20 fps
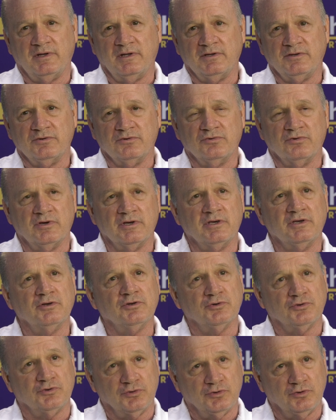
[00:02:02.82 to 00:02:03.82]
an
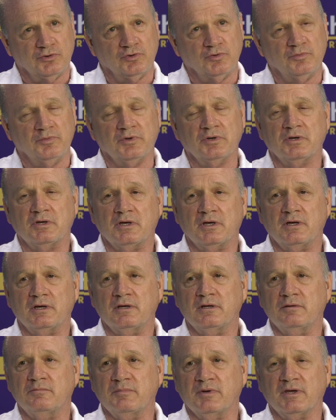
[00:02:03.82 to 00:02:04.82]
endotracheal tube
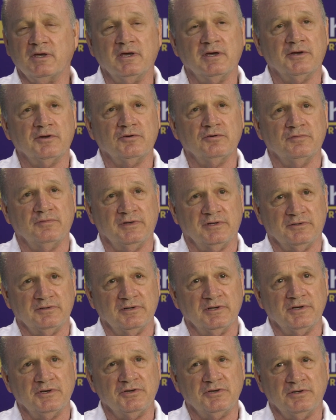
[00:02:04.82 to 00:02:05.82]
and mechanical
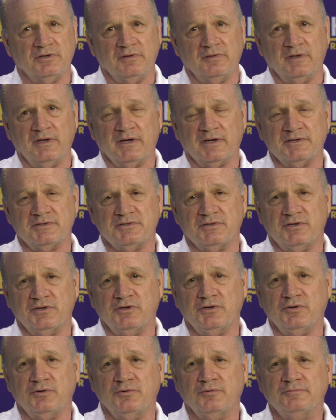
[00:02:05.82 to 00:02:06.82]
ventilation in the
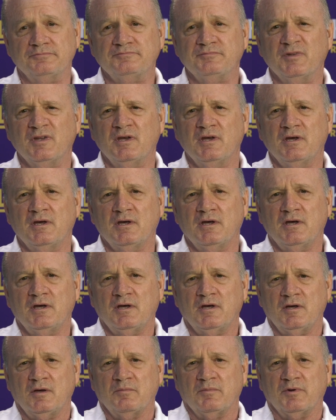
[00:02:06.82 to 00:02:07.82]
ICU,
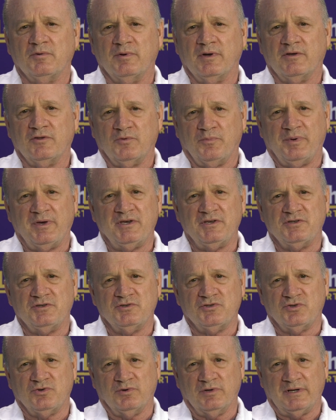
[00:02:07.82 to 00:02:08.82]
but rather
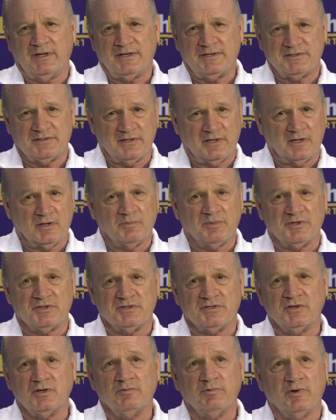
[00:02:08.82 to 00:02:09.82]
patients who are less sick but
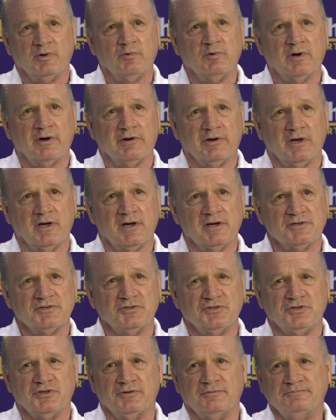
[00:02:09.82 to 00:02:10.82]
still requiring
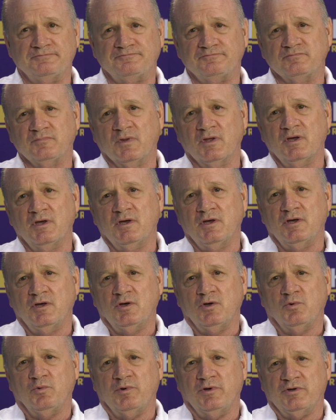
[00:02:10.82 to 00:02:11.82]
oxygen,
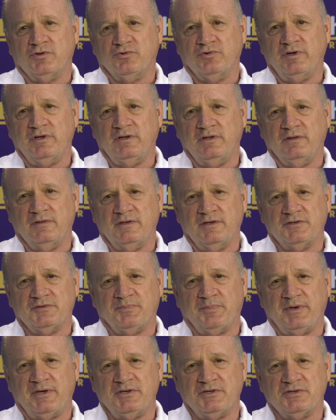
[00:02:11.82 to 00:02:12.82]
we are treating
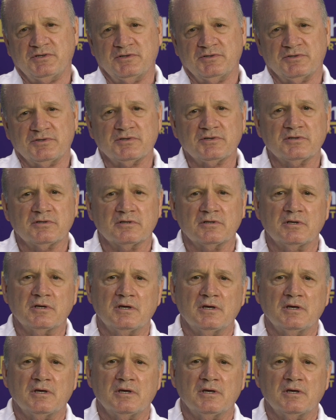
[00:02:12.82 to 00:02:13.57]
these patients